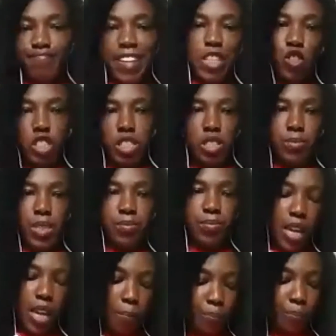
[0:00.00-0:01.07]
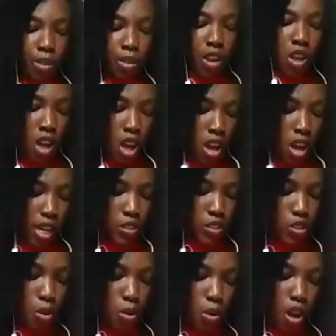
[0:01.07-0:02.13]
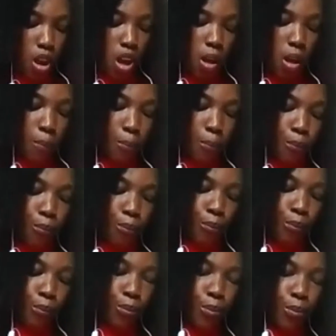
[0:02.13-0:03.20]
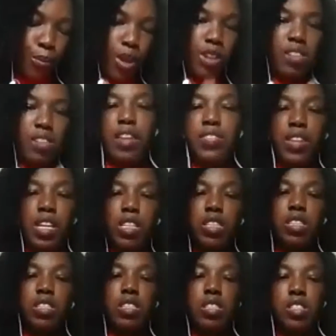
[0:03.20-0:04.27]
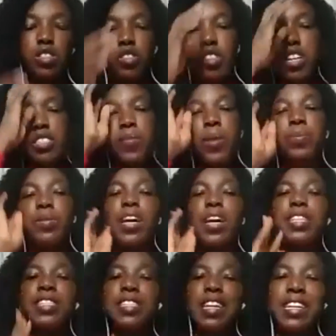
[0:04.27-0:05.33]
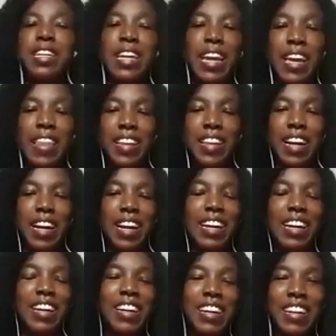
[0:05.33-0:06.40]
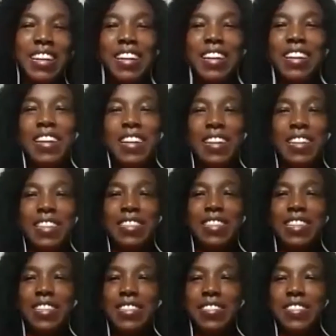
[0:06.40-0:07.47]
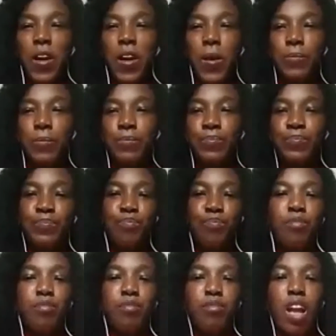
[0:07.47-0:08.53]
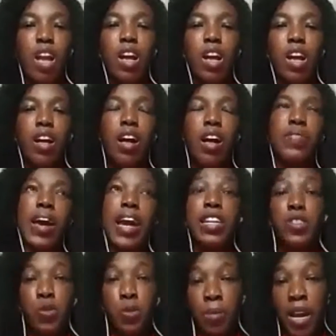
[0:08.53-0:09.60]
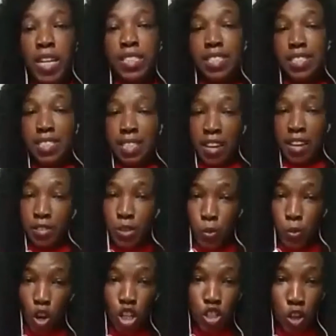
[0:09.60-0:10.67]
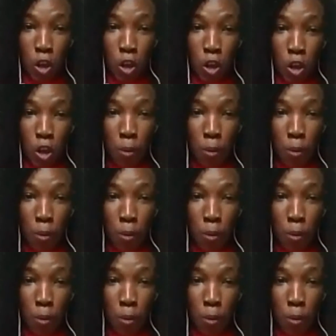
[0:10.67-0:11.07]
Trust me. Yeah. Okay, so another thing is, there's a popular saying here that it says, an idle mind is the devil's workshop.